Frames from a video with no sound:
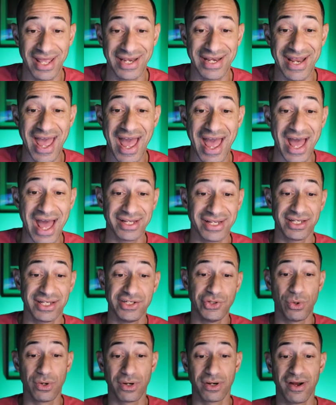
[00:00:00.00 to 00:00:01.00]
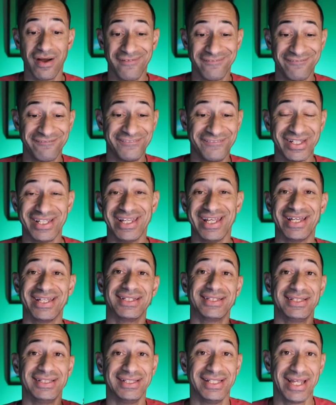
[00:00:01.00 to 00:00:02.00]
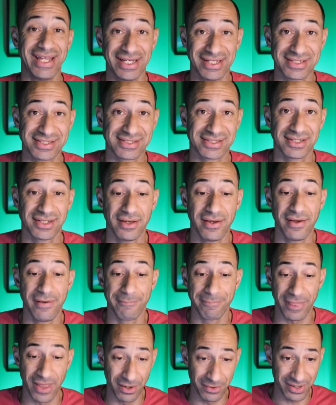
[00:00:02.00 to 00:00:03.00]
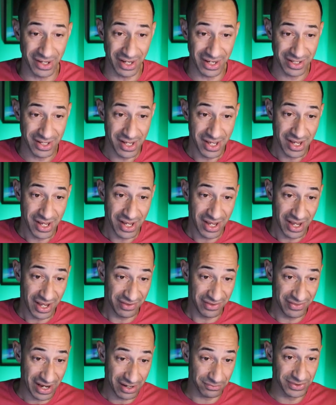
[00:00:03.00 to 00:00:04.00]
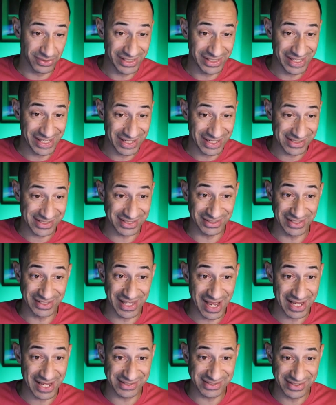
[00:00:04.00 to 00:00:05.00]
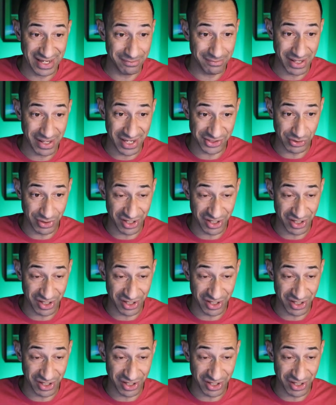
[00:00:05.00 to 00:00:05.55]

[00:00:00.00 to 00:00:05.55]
adding your affiliate links. Okay. And that really is the last step as you go to